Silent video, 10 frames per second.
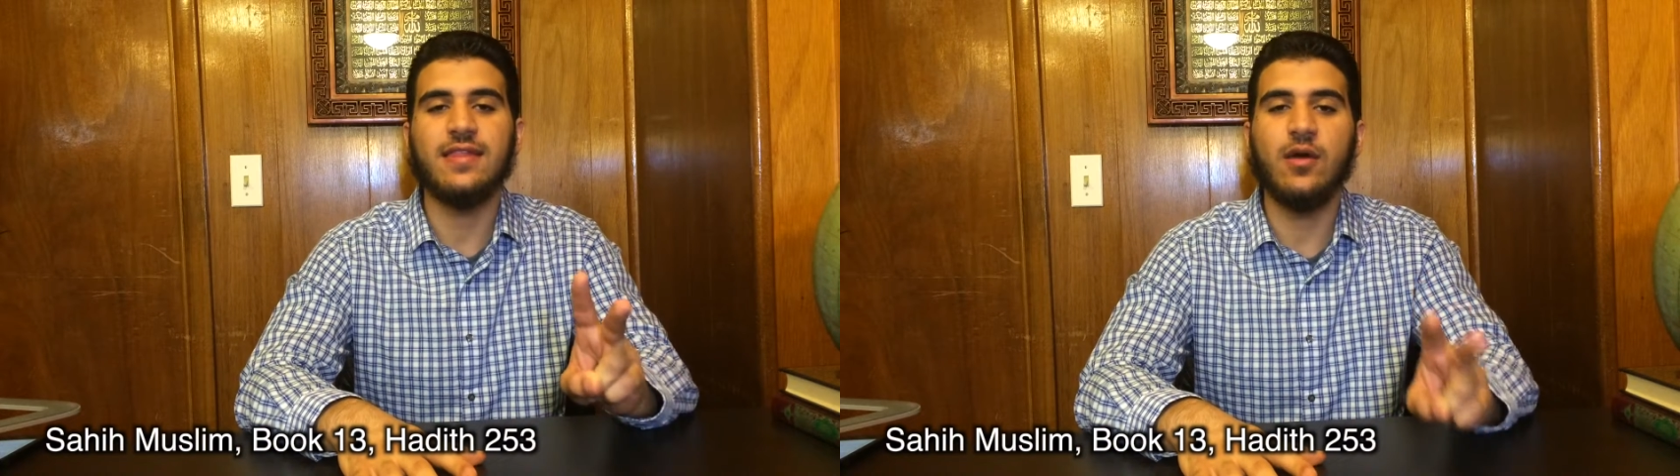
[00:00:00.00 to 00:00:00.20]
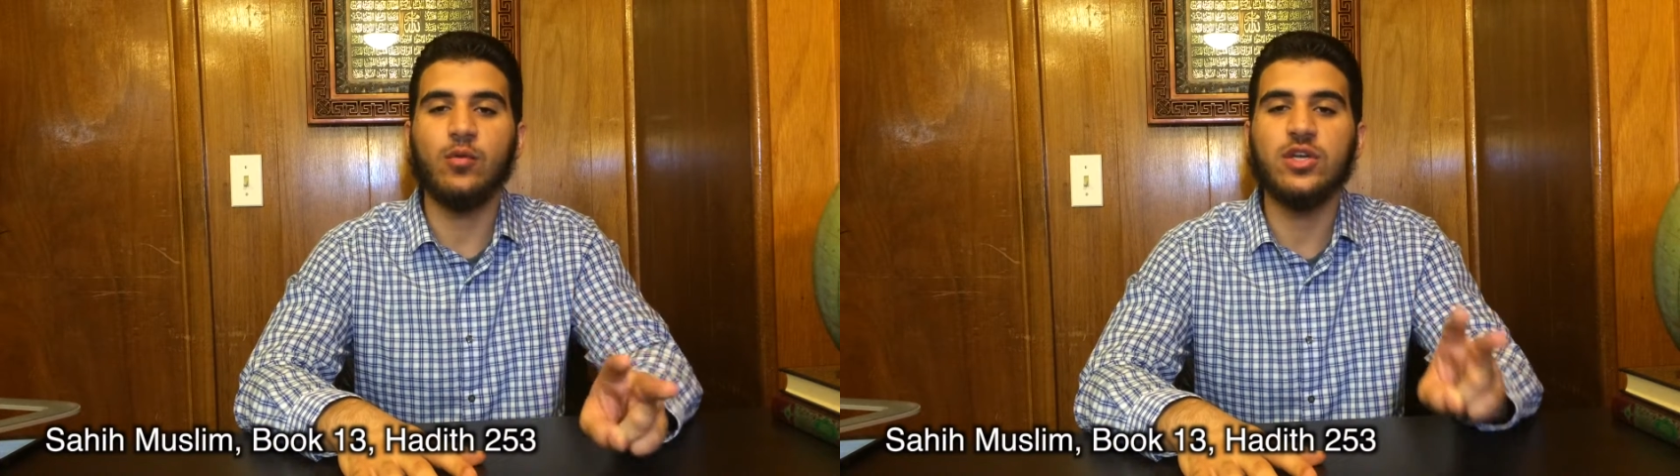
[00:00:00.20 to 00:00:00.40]

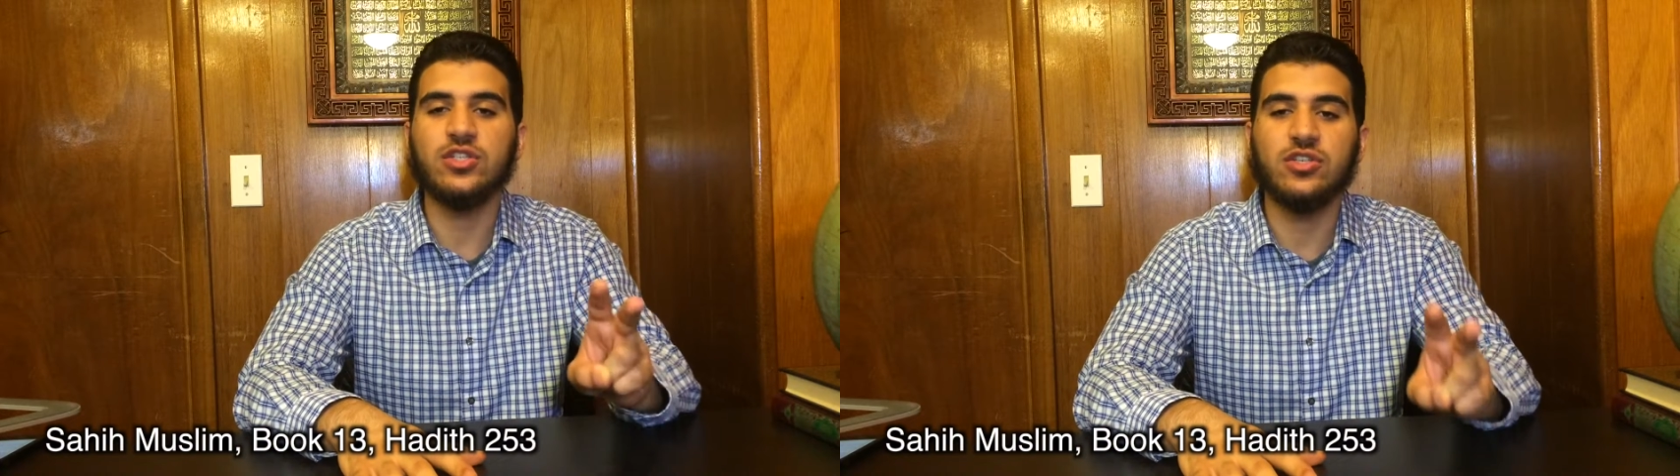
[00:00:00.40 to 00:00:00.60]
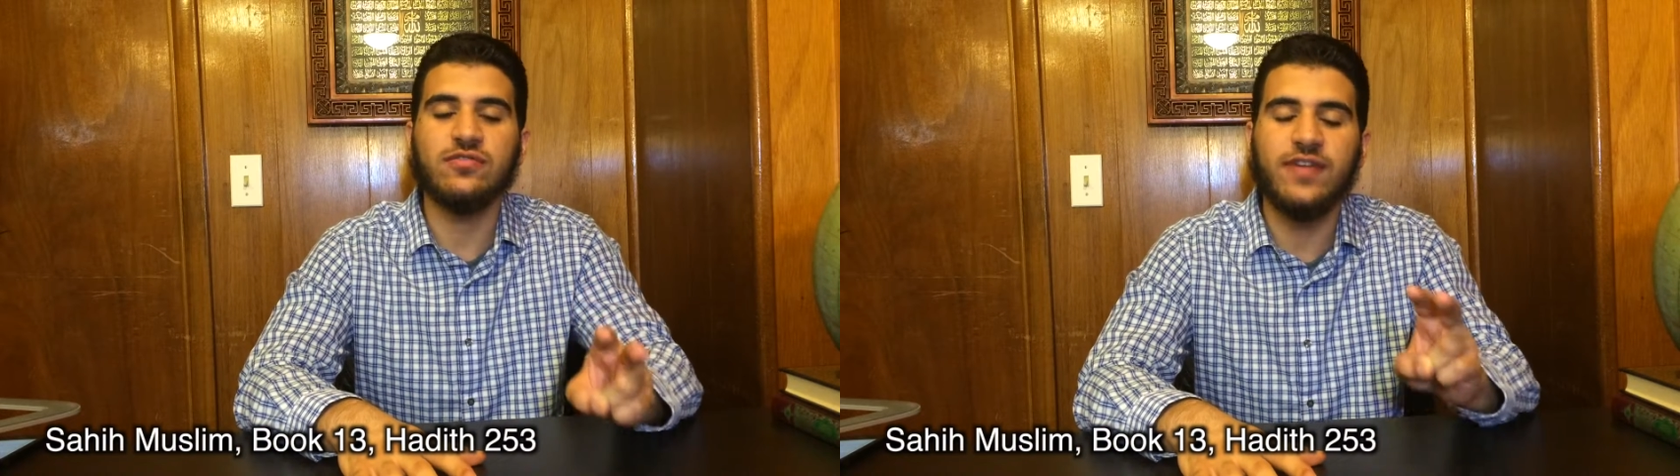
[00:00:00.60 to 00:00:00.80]
that we
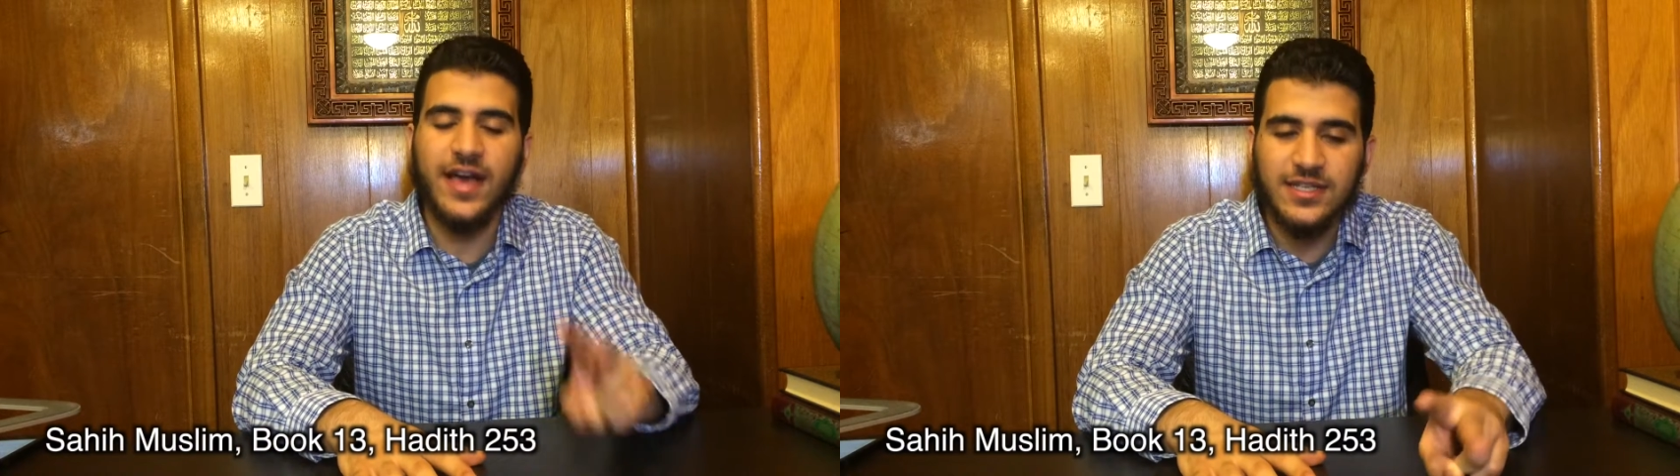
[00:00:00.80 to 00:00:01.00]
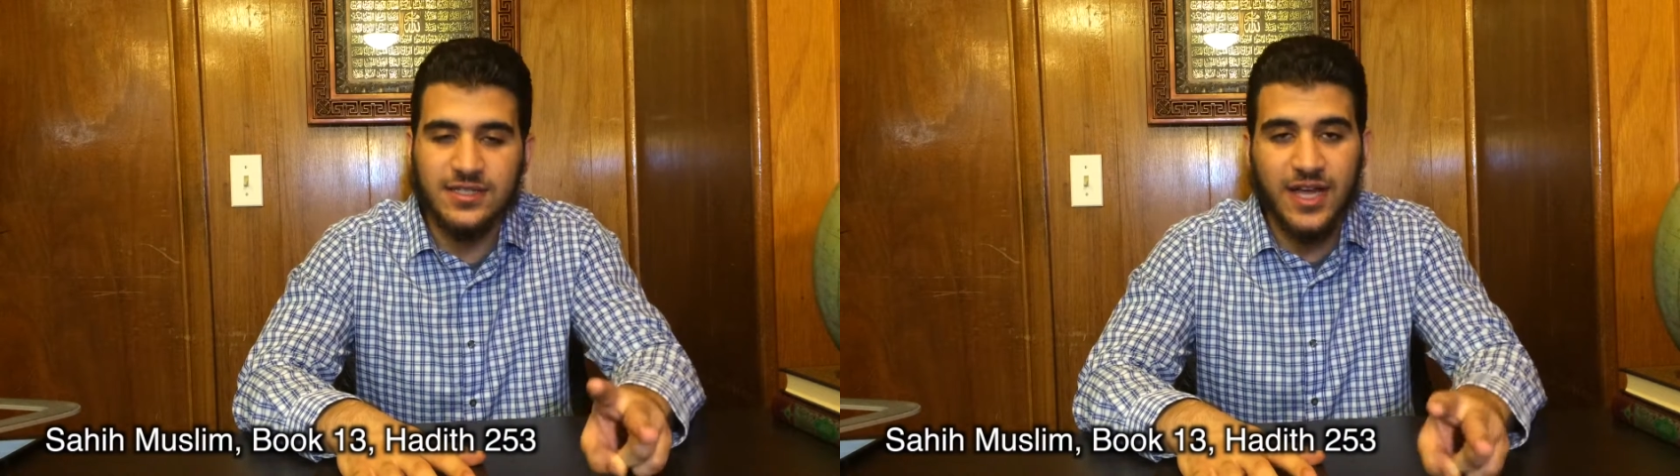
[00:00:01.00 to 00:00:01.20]
should
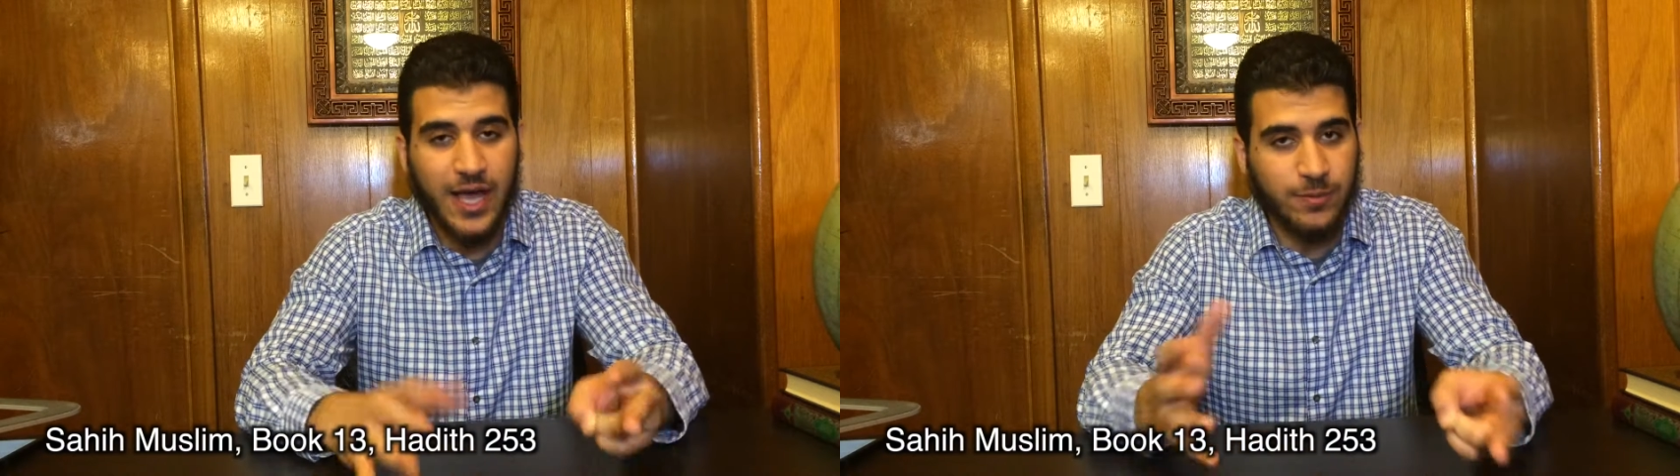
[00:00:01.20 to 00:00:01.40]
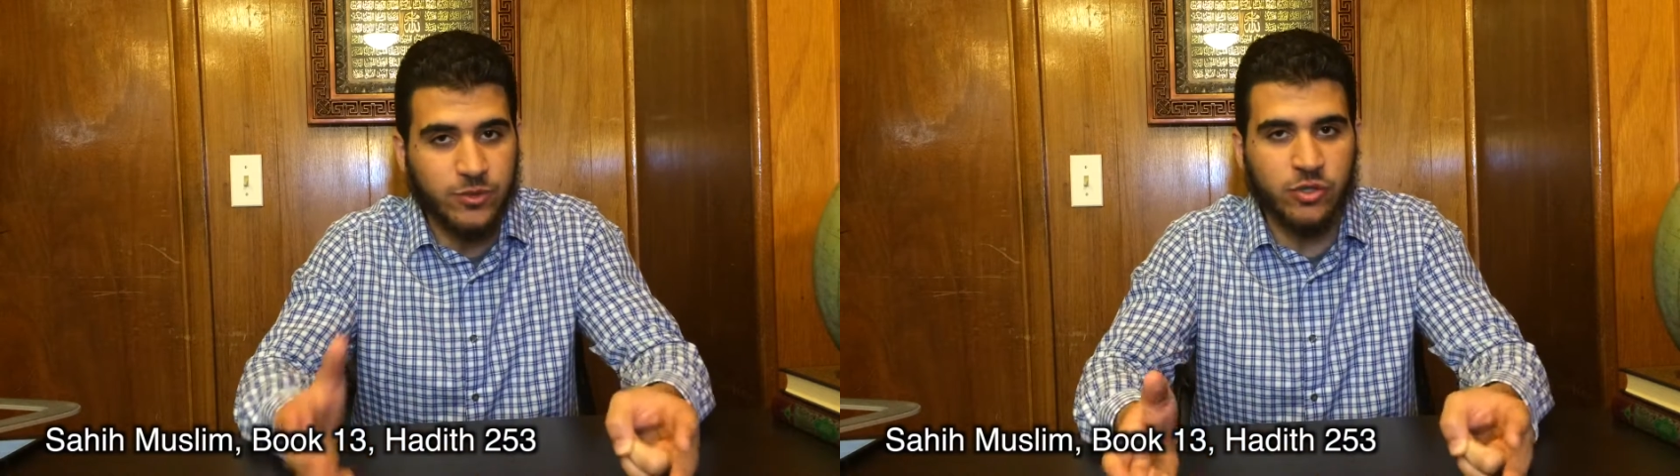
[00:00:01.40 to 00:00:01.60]
fast
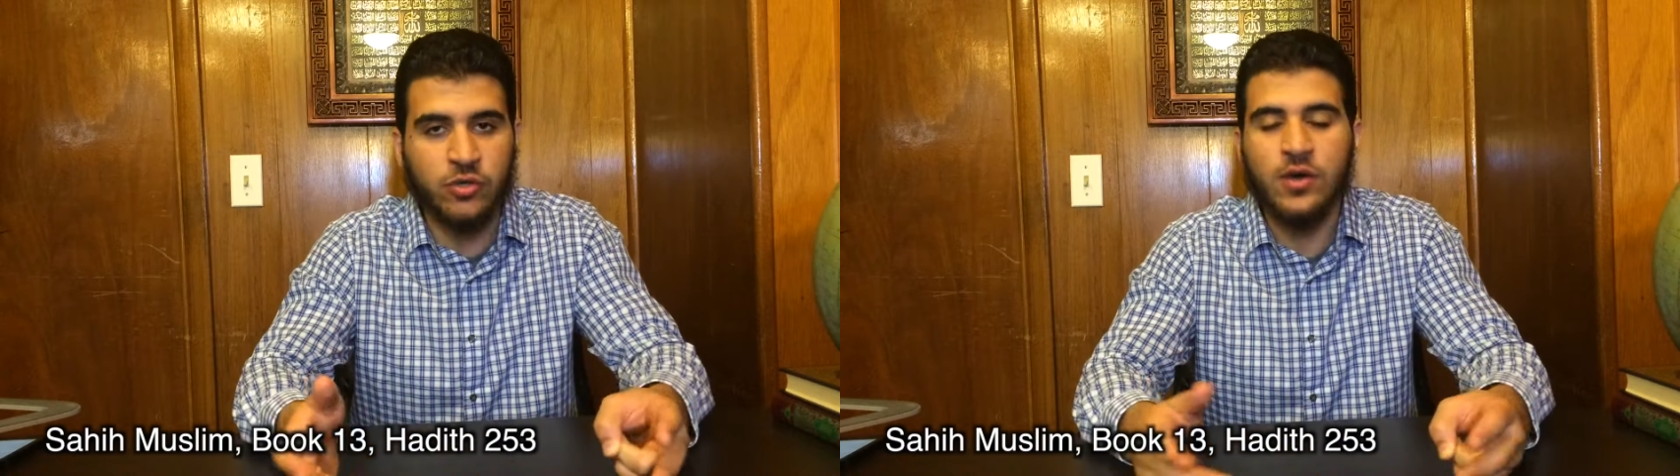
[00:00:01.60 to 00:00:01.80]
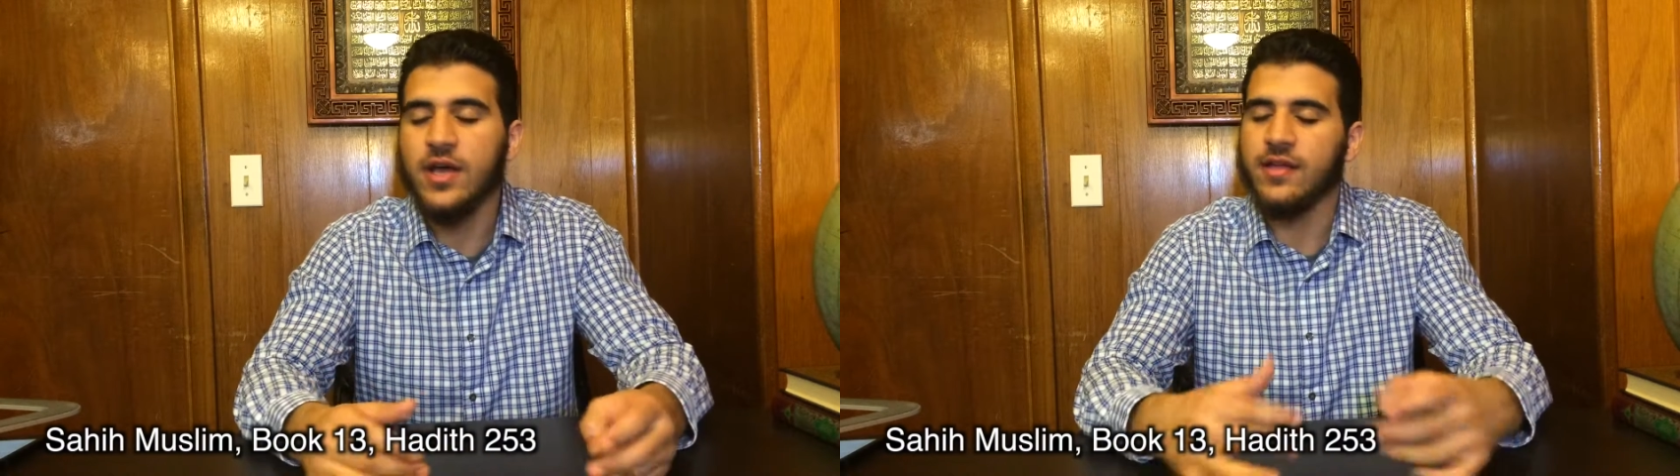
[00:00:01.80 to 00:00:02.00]

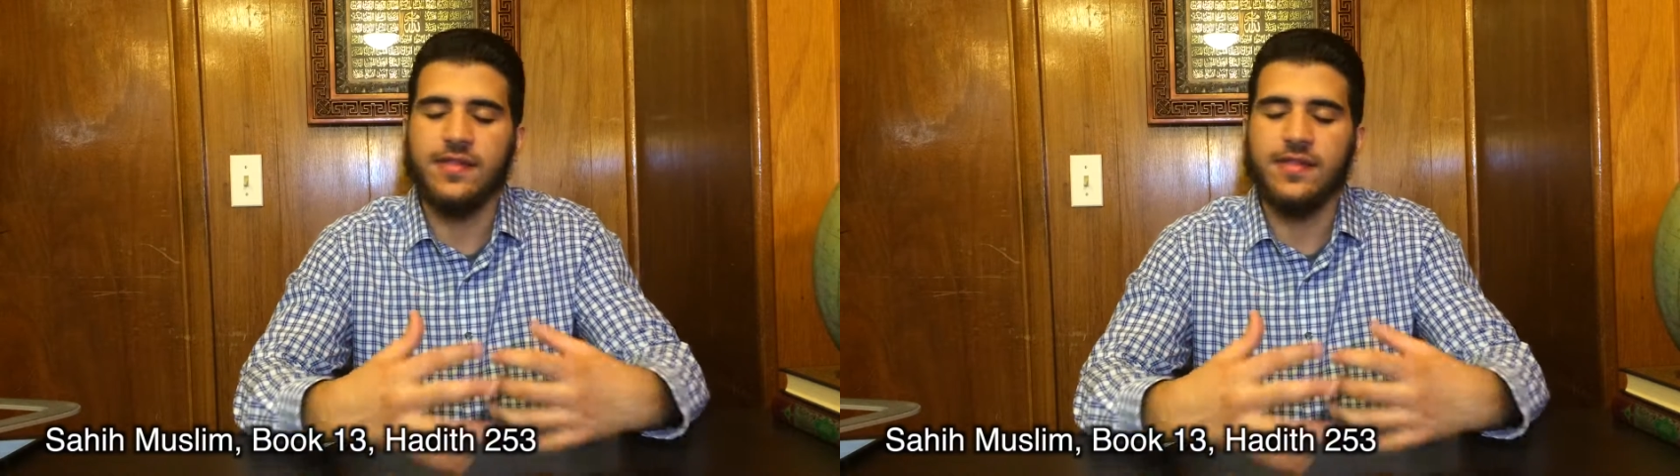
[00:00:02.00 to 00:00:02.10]
optional,